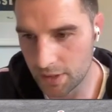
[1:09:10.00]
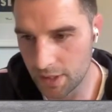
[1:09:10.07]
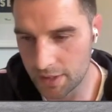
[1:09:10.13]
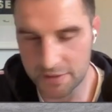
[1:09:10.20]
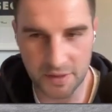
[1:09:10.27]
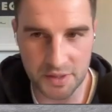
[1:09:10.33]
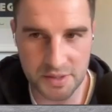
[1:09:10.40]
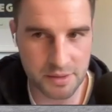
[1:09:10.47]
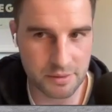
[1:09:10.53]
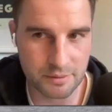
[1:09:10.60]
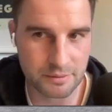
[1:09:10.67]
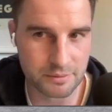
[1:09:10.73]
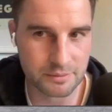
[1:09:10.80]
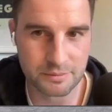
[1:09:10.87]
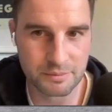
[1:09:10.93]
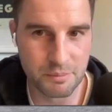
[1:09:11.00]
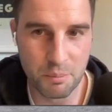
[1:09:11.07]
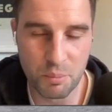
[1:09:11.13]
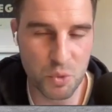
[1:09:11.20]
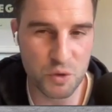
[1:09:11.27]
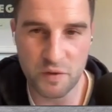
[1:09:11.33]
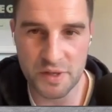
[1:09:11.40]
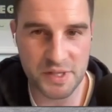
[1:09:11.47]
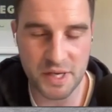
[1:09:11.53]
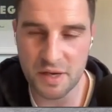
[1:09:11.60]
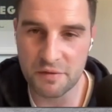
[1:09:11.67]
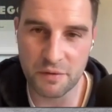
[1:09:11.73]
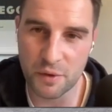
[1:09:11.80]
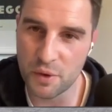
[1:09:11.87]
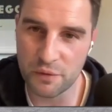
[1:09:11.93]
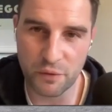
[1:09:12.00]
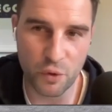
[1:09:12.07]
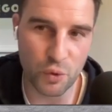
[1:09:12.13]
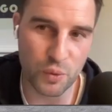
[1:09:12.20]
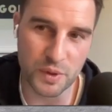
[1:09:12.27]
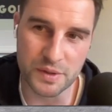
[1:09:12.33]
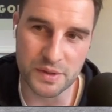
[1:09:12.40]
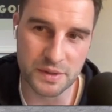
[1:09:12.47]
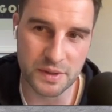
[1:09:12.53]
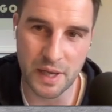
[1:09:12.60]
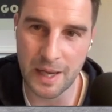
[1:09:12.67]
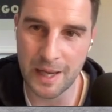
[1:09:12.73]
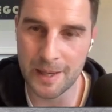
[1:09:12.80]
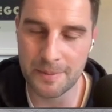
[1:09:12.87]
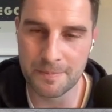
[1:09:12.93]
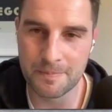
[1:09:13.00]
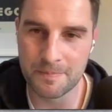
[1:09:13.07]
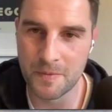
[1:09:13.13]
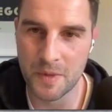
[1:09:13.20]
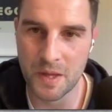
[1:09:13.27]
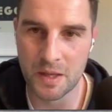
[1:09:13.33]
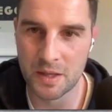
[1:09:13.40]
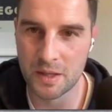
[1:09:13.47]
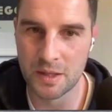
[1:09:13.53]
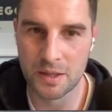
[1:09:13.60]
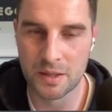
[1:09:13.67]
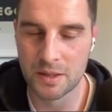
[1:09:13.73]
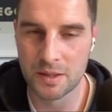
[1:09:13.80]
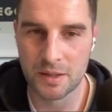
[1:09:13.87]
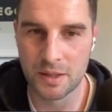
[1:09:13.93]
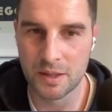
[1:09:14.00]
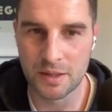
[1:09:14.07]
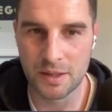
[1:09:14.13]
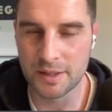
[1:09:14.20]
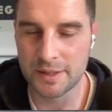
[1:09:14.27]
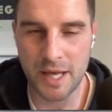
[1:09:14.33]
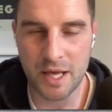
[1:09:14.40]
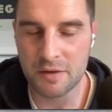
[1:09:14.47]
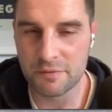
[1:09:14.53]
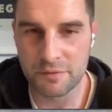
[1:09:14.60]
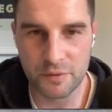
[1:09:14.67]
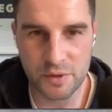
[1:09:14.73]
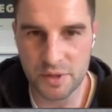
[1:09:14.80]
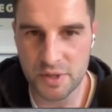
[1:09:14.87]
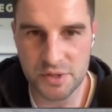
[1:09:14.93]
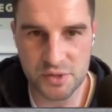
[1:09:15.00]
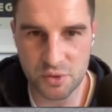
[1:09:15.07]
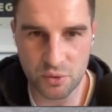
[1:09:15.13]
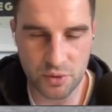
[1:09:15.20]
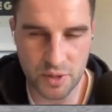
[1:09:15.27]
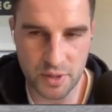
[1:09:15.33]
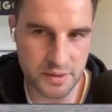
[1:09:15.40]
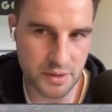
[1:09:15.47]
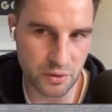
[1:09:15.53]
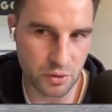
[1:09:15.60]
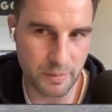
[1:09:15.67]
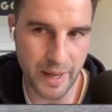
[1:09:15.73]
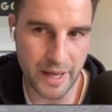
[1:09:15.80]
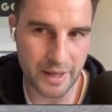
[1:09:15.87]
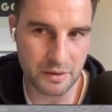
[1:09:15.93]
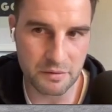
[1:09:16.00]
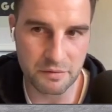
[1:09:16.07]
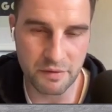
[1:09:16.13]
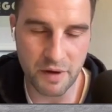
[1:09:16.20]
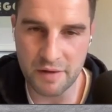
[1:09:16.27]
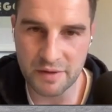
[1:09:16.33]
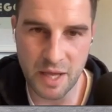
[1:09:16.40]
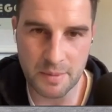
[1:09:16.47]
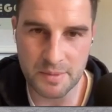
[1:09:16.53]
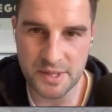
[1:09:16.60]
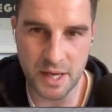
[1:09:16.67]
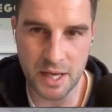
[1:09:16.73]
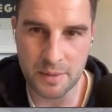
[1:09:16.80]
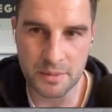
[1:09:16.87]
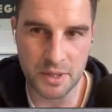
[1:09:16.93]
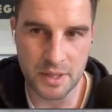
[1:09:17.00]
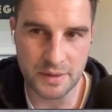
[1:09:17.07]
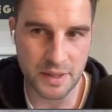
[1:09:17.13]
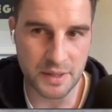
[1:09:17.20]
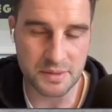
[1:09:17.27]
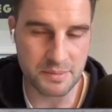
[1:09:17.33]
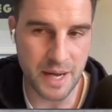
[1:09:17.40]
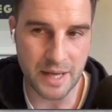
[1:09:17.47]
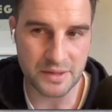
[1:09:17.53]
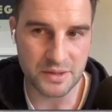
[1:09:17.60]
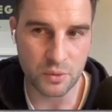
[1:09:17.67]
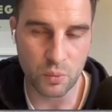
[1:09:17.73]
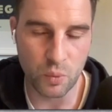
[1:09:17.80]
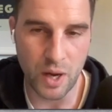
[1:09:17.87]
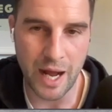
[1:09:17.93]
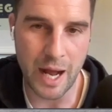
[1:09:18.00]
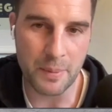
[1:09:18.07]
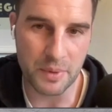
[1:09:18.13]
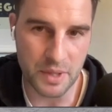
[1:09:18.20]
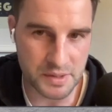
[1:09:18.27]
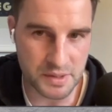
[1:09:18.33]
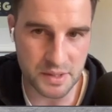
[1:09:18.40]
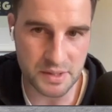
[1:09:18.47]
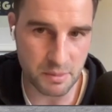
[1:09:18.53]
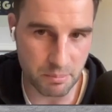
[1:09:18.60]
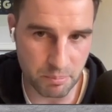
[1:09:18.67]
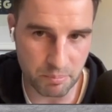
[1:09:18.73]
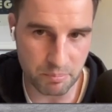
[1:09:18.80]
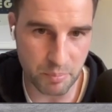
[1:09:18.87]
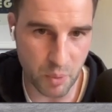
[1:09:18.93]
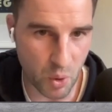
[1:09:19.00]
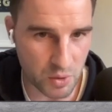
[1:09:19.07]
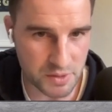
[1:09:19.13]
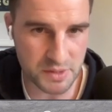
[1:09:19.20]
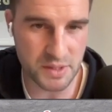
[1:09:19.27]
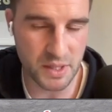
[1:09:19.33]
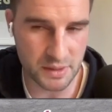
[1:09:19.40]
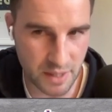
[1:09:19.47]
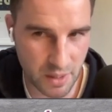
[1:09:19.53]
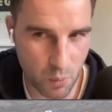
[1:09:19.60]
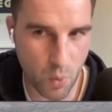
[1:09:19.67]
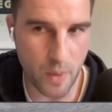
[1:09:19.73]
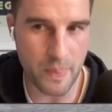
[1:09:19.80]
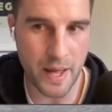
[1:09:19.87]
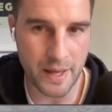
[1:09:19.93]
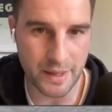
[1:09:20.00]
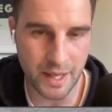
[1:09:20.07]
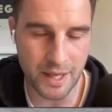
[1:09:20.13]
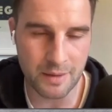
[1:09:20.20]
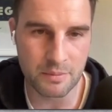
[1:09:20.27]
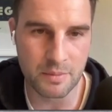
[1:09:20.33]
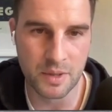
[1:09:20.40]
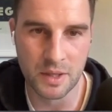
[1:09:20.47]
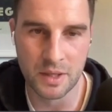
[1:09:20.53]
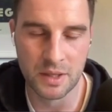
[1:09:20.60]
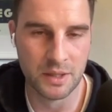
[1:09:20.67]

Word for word: and it doesn't move us any further forward. Um, again, for the historians, they look back in five games' time, and it doesn't matter what happened. It's it's a box tick. They won that game,